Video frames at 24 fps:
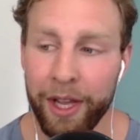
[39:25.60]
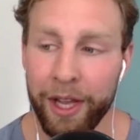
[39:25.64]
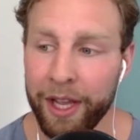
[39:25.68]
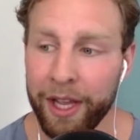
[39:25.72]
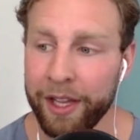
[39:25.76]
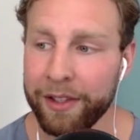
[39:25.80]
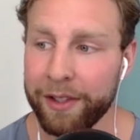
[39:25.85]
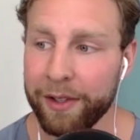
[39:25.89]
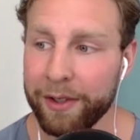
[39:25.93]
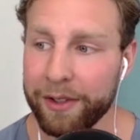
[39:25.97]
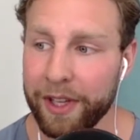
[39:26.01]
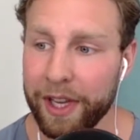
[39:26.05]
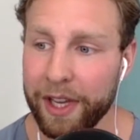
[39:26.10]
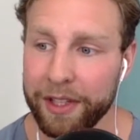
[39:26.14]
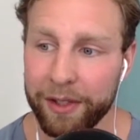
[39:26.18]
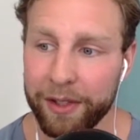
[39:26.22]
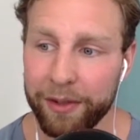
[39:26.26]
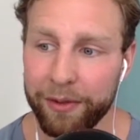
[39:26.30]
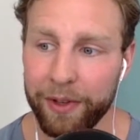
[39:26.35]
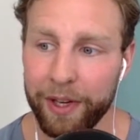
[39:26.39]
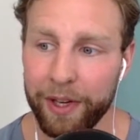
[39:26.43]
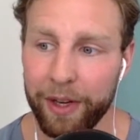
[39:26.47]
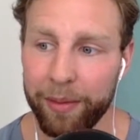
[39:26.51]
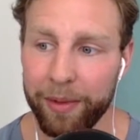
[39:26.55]
it's actually funny
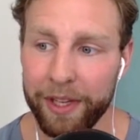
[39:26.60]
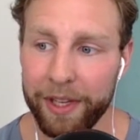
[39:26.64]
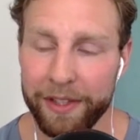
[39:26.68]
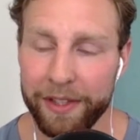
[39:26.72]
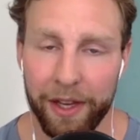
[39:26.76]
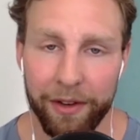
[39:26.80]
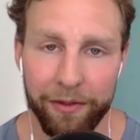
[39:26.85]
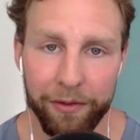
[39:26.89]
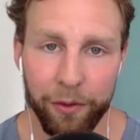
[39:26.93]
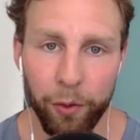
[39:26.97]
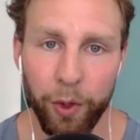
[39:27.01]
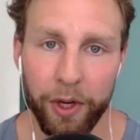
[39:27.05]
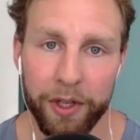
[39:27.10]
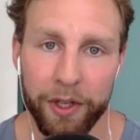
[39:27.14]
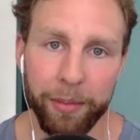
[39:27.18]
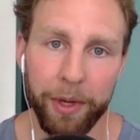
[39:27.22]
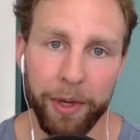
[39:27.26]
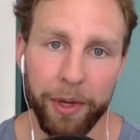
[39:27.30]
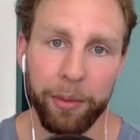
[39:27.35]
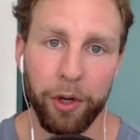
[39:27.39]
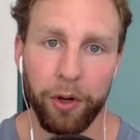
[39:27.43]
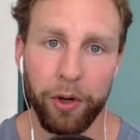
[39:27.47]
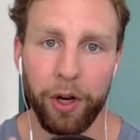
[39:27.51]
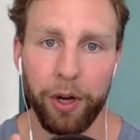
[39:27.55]
because I voice memo
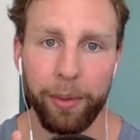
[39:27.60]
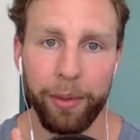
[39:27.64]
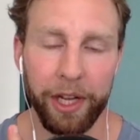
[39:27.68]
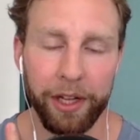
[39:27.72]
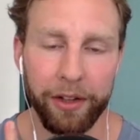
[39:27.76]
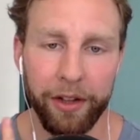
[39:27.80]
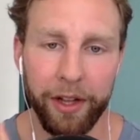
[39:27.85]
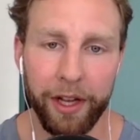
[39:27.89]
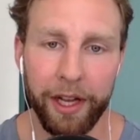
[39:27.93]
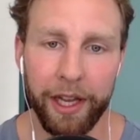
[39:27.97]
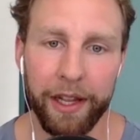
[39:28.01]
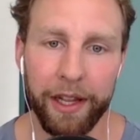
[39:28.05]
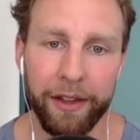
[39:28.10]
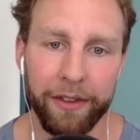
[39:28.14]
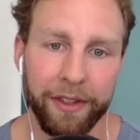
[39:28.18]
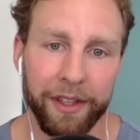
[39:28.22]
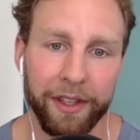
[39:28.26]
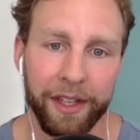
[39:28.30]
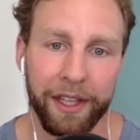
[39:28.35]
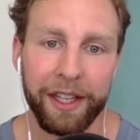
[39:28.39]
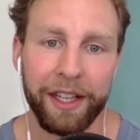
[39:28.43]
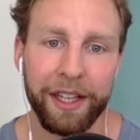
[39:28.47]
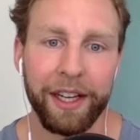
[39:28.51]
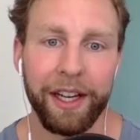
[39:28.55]
all my clients,
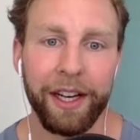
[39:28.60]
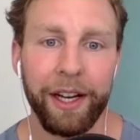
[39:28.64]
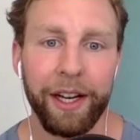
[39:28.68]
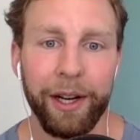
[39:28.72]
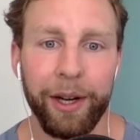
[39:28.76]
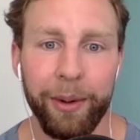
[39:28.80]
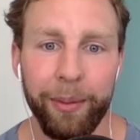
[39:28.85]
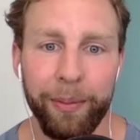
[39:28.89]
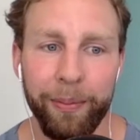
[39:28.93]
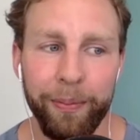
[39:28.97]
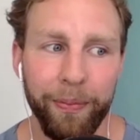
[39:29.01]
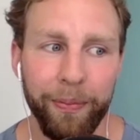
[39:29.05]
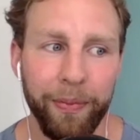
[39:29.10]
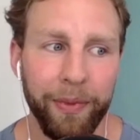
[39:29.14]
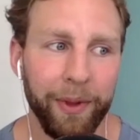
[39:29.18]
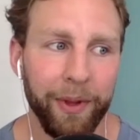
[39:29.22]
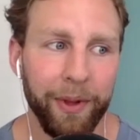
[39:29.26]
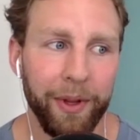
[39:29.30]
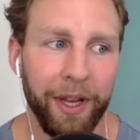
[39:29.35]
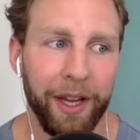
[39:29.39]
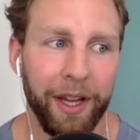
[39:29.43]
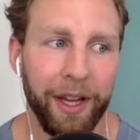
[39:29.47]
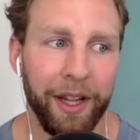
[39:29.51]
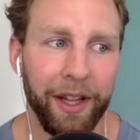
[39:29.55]

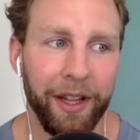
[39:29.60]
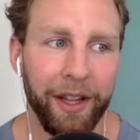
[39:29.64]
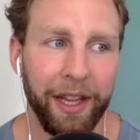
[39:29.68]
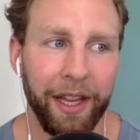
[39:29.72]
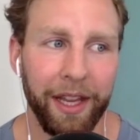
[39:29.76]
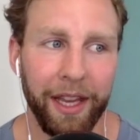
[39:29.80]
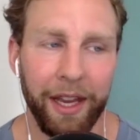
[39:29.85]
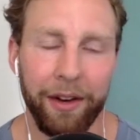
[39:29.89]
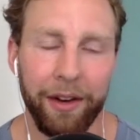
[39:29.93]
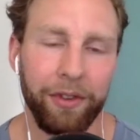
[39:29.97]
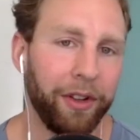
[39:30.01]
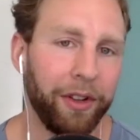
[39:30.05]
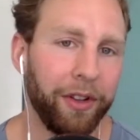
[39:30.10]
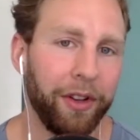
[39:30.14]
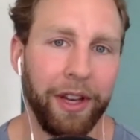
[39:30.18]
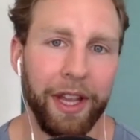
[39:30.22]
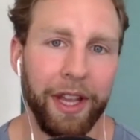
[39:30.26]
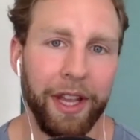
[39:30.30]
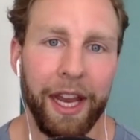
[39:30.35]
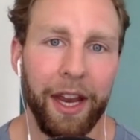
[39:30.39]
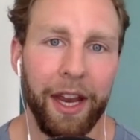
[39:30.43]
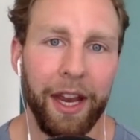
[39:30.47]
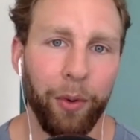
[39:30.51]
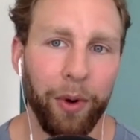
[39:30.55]
like every other day,
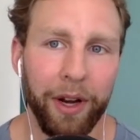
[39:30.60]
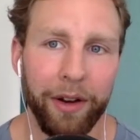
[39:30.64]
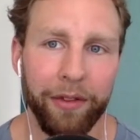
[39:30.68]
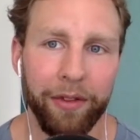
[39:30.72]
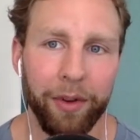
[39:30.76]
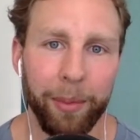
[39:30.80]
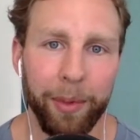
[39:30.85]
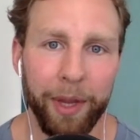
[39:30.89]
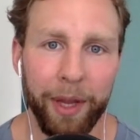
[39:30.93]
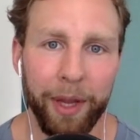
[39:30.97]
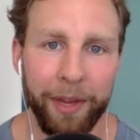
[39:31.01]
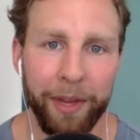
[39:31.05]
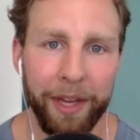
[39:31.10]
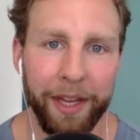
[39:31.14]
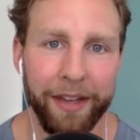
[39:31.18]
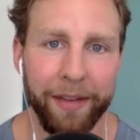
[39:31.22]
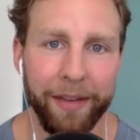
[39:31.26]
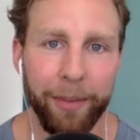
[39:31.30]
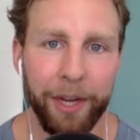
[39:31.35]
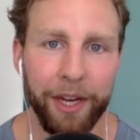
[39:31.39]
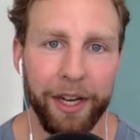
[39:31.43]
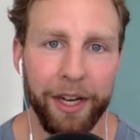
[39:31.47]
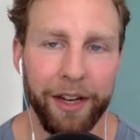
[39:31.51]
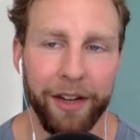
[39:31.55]
whatever it may be,
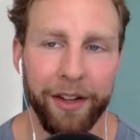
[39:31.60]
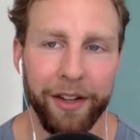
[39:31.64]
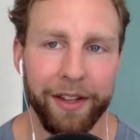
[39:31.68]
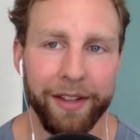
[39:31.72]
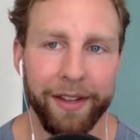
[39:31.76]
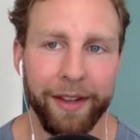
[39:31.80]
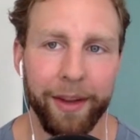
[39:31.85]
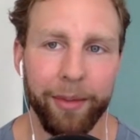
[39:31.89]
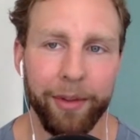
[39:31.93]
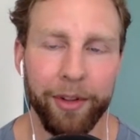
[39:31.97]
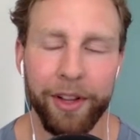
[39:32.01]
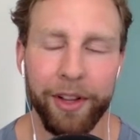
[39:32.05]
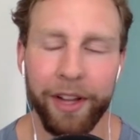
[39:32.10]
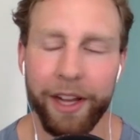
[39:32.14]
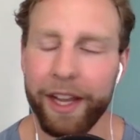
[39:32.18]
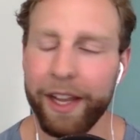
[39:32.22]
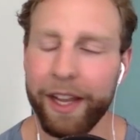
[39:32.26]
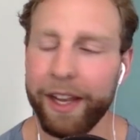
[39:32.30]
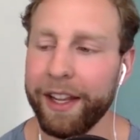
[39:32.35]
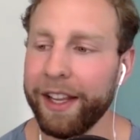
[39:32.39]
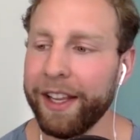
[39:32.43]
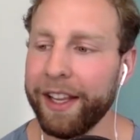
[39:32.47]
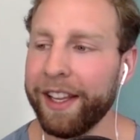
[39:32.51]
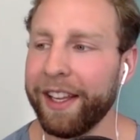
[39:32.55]
depending on the type of client.
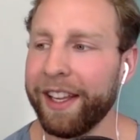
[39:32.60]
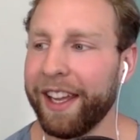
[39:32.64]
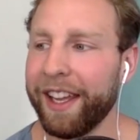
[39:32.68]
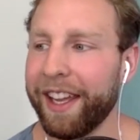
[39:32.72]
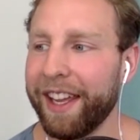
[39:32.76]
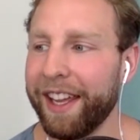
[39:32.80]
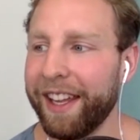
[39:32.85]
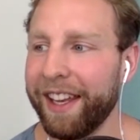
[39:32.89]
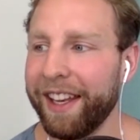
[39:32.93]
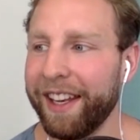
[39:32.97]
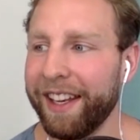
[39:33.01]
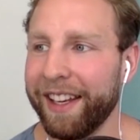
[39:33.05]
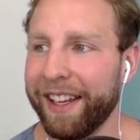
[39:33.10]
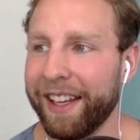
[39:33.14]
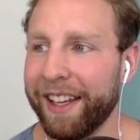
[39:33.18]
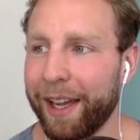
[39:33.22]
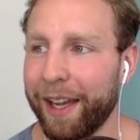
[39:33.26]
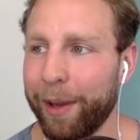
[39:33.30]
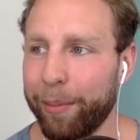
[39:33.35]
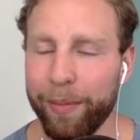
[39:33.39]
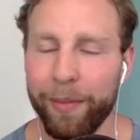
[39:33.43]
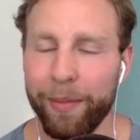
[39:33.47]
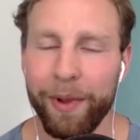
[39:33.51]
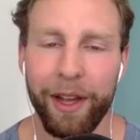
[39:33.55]
And
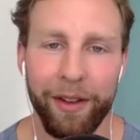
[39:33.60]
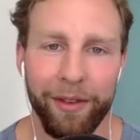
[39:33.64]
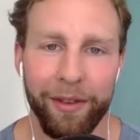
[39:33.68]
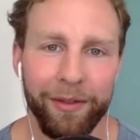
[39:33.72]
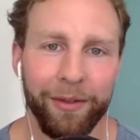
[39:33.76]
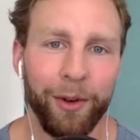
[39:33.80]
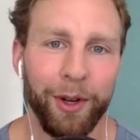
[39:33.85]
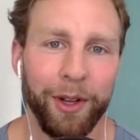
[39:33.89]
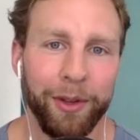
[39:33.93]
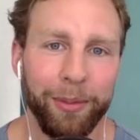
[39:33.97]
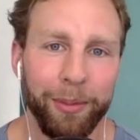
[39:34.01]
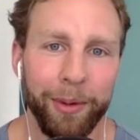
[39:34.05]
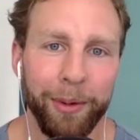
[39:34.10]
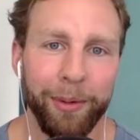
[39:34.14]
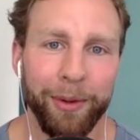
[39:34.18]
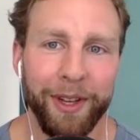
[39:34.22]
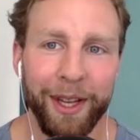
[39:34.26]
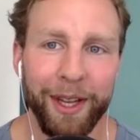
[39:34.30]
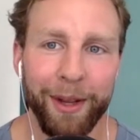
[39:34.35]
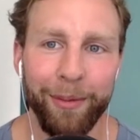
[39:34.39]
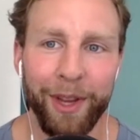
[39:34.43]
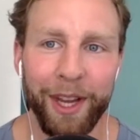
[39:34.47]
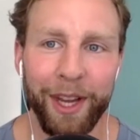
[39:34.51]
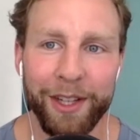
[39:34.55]
I voice memo with him
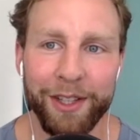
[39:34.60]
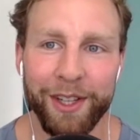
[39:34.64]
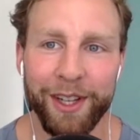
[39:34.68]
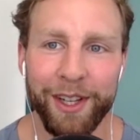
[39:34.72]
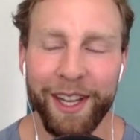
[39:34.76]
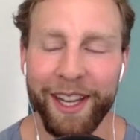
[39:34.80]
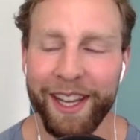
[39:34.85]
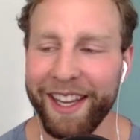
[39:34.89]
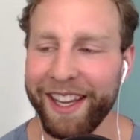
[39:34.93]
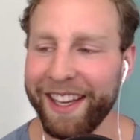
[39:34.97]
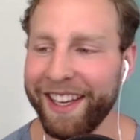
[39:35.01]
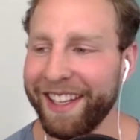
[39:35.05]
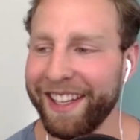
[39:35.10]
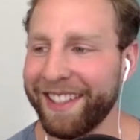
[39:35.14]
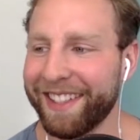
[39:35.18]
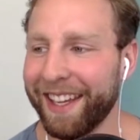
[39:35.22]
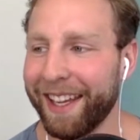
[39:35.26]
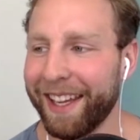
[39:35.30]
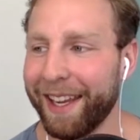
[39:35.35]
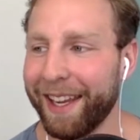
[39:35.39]
yesterday, and he said,